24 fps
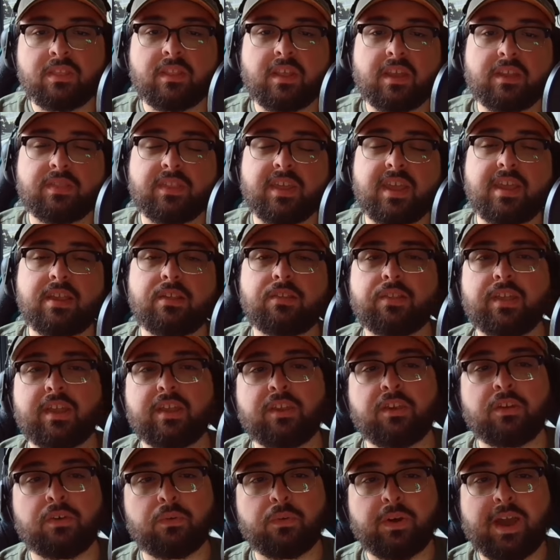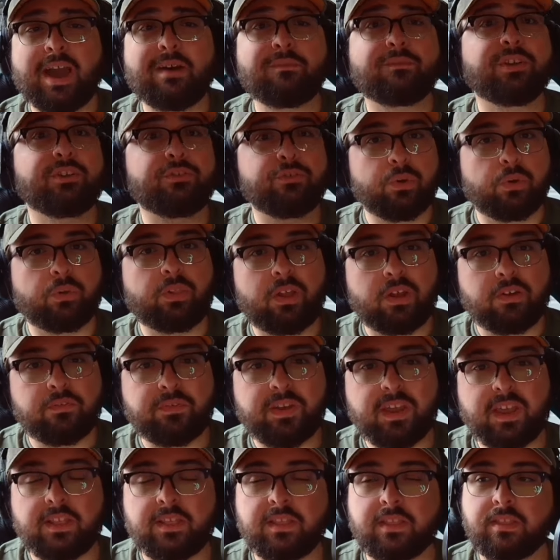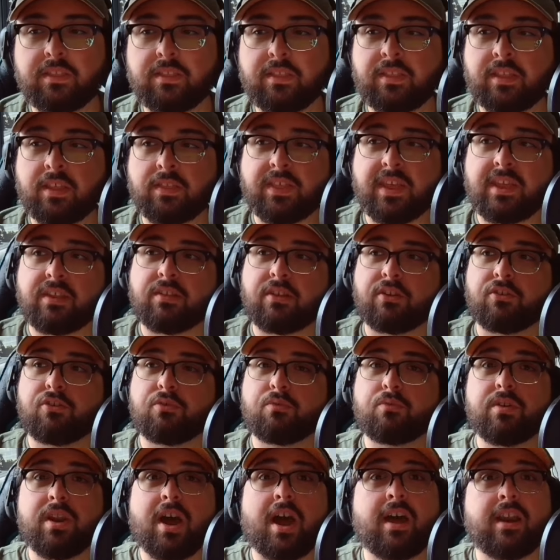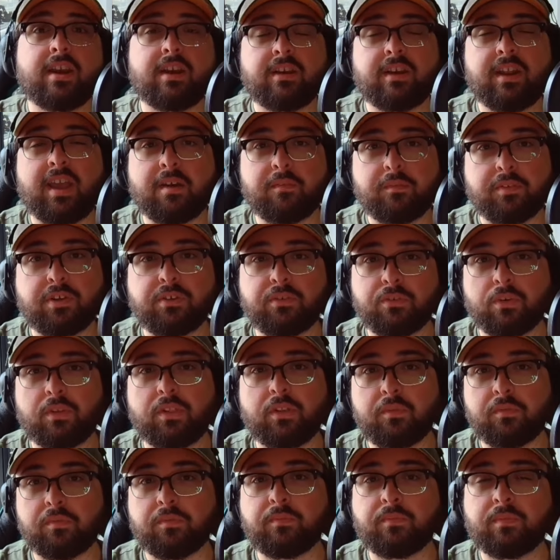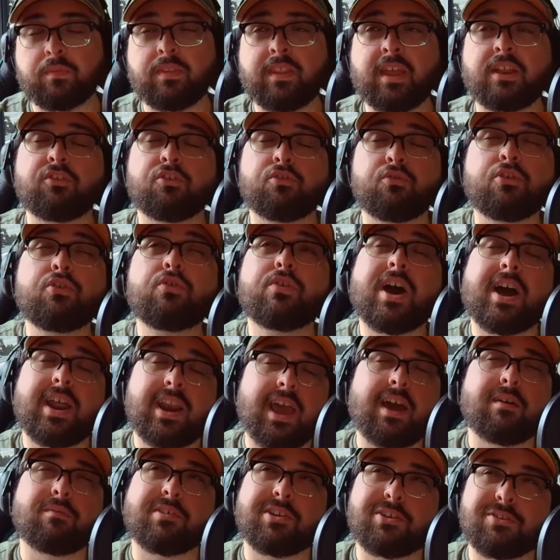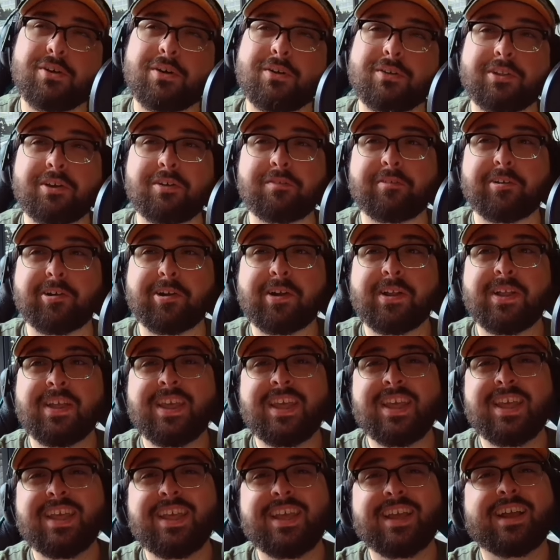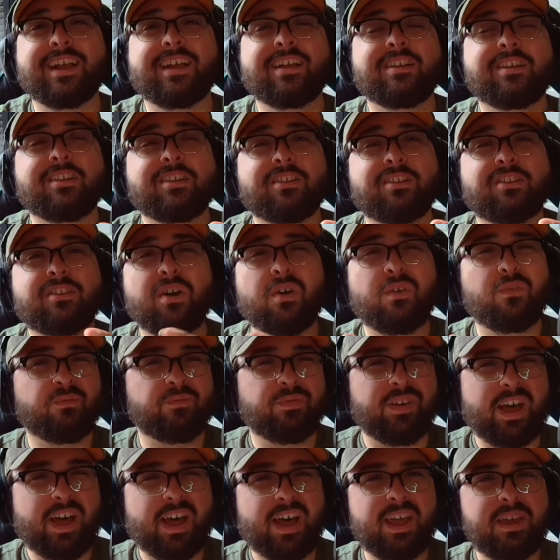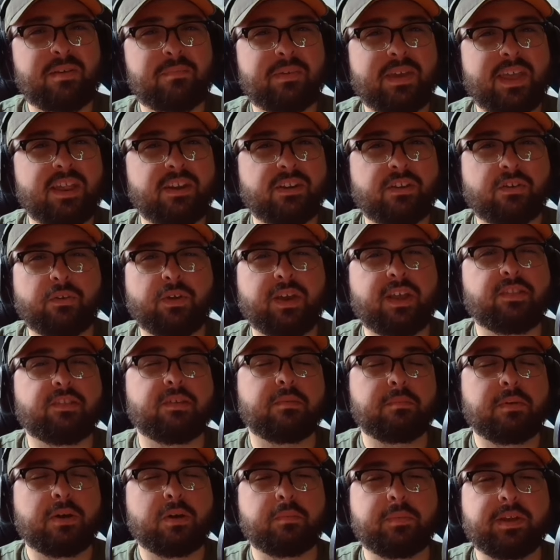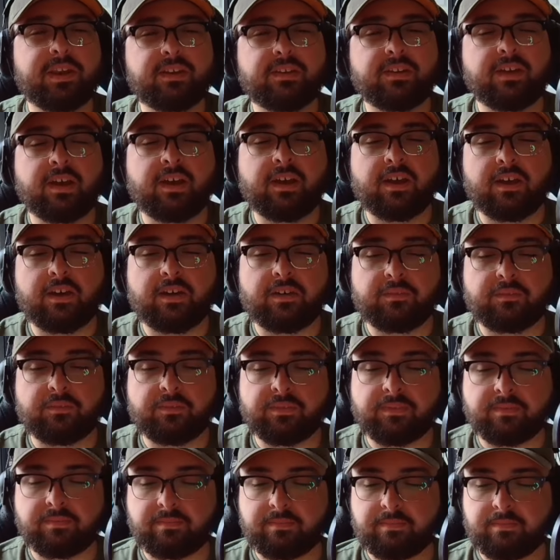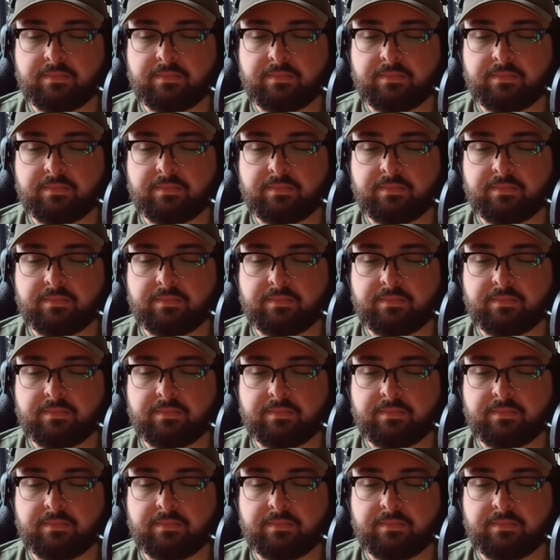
The things that you have control of and the things that you not have control over, that you do not have control over, don't vibe and creates a moment of